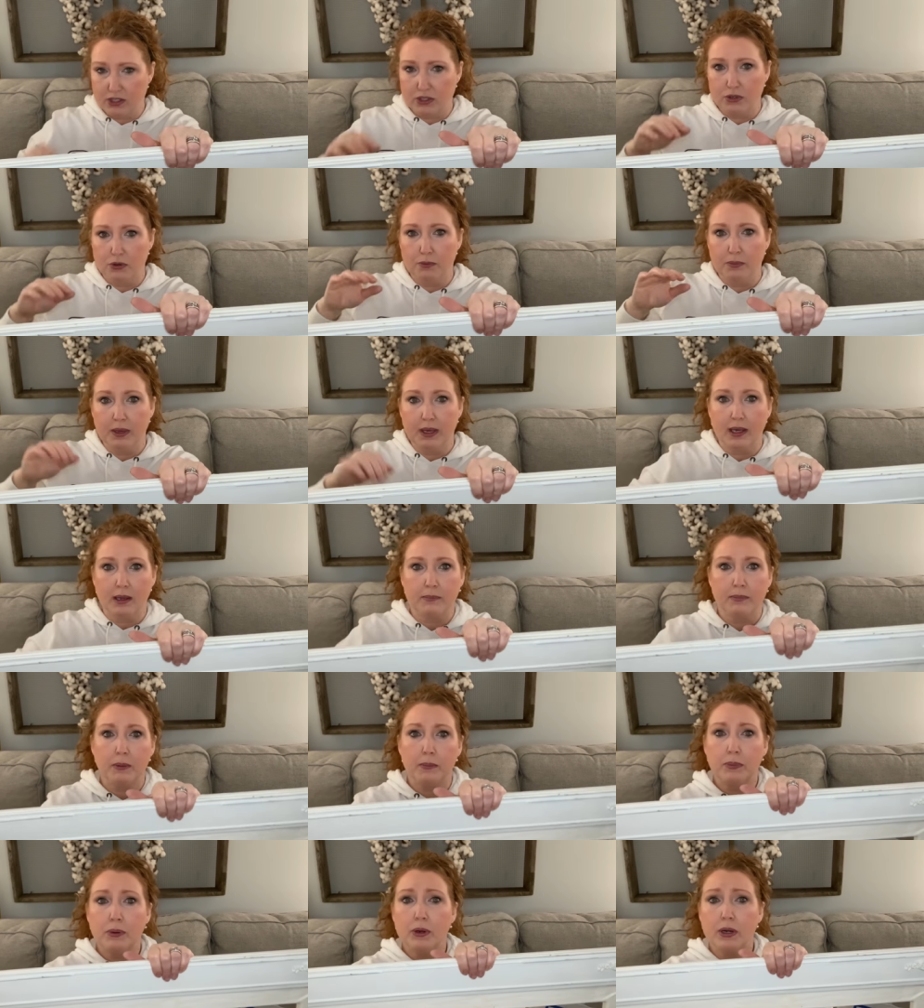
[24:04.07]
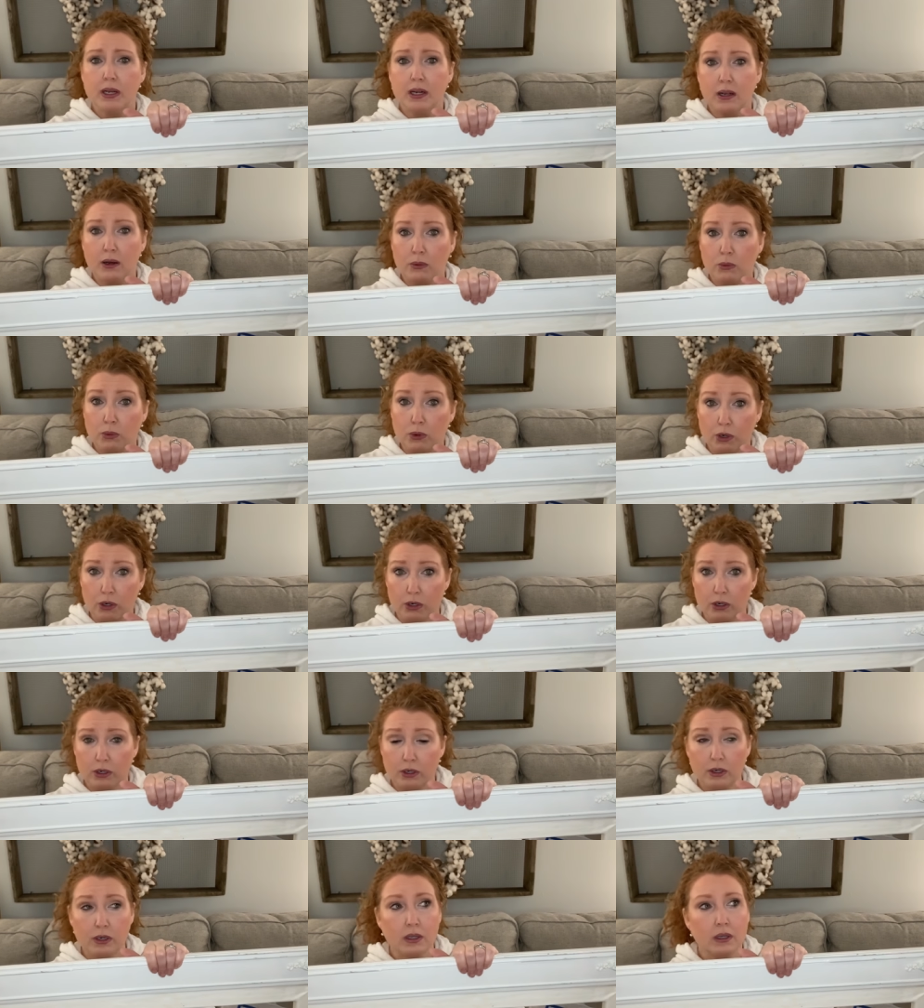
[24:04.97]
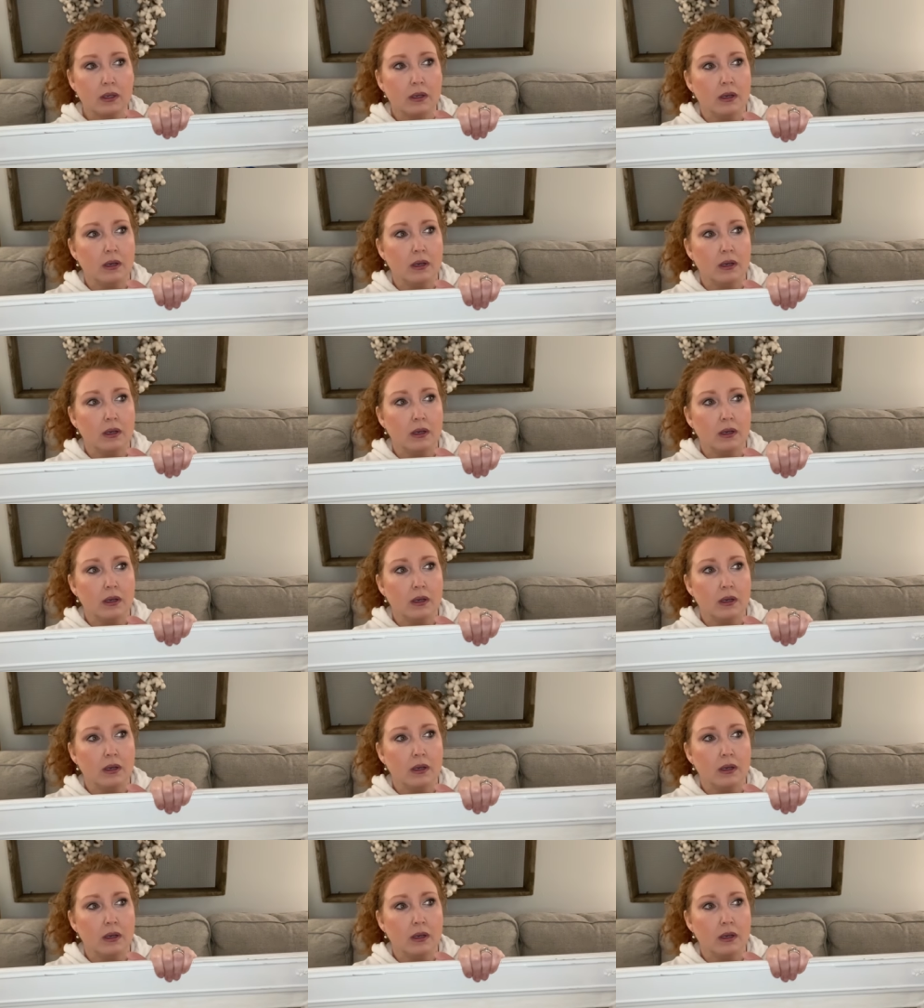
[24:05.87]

too big, but putting a word